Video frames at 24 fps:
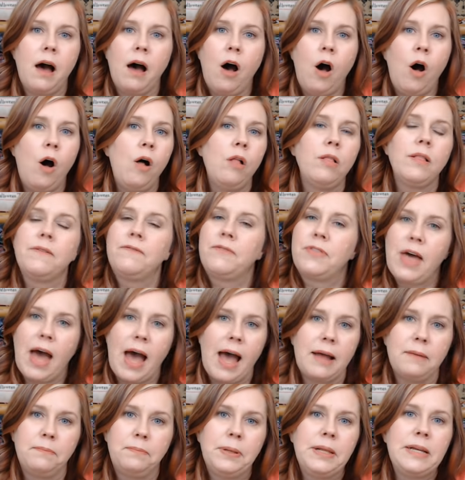all of
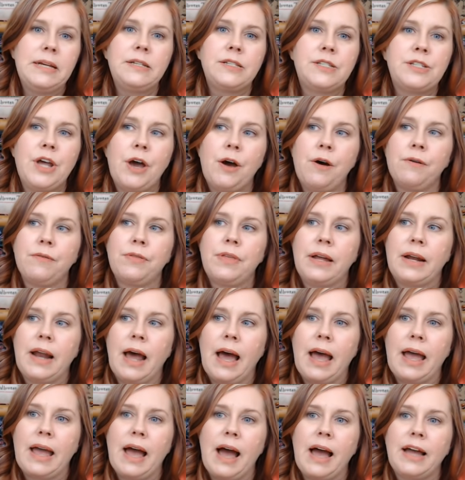that. Please know that
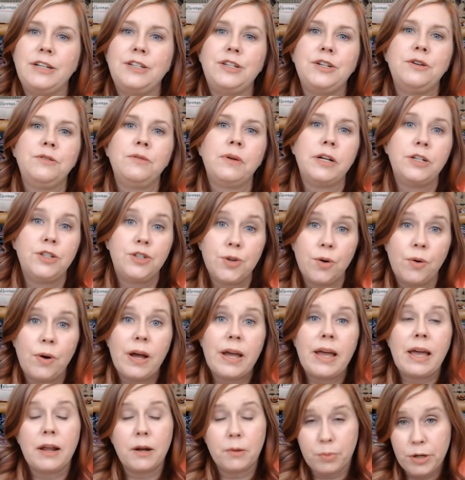I, I do enjoy
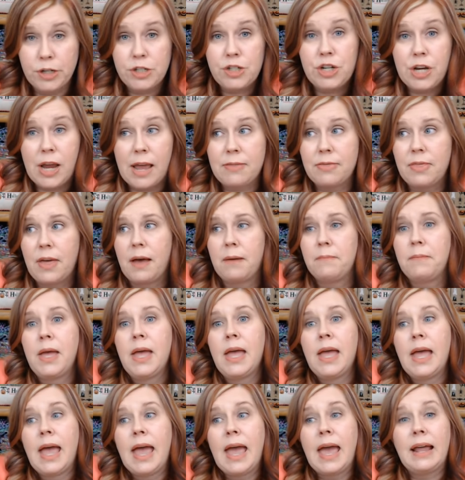and appreciate them,
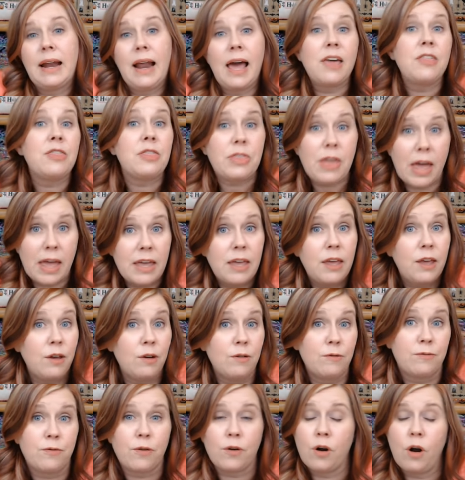and I thank
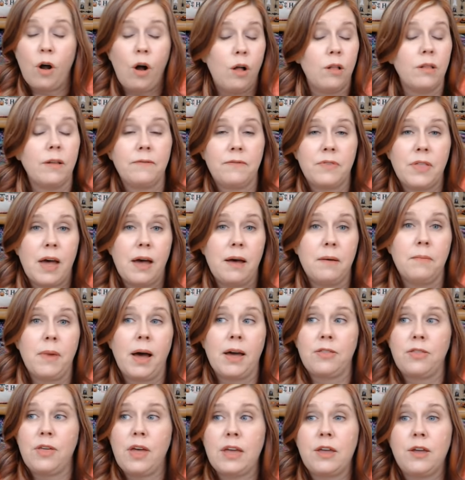you for all of them.
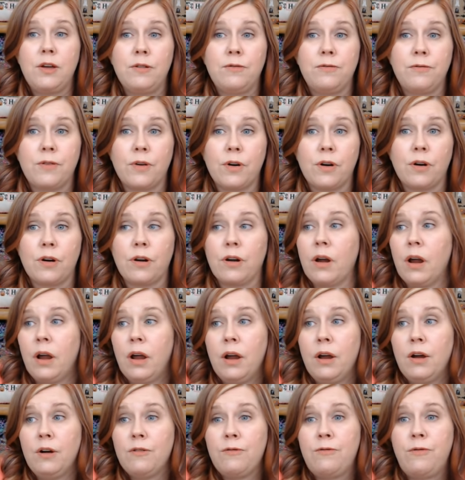I thank you for
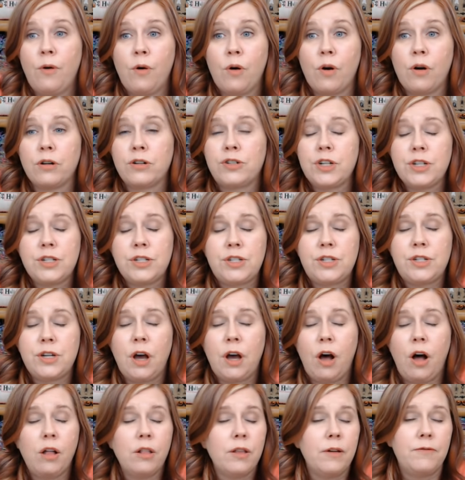for just
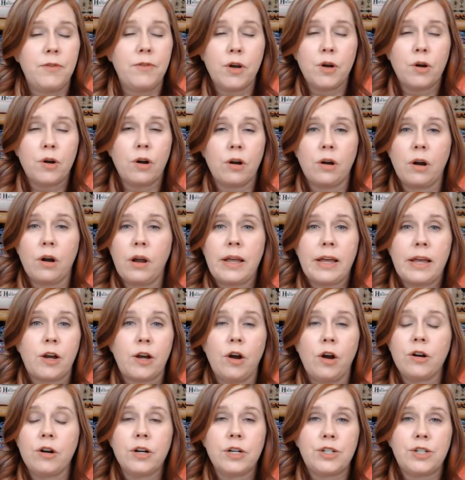all of your
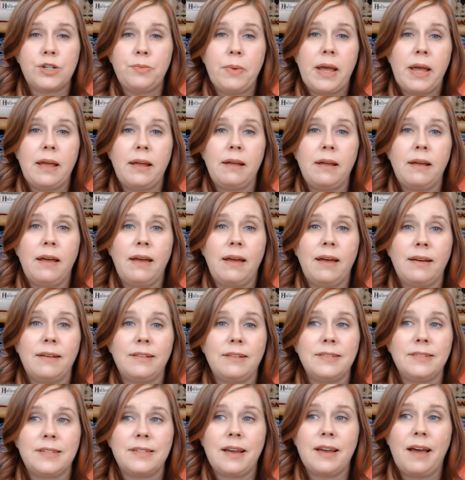encouragement
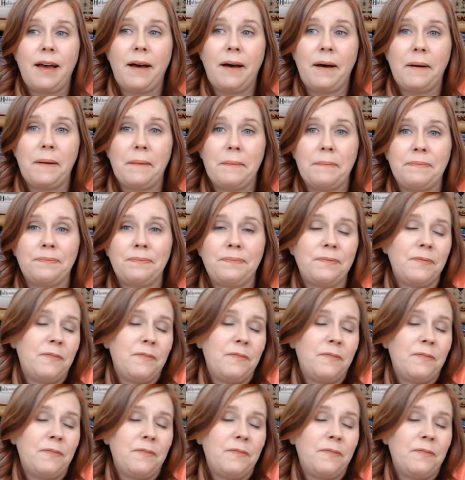and um,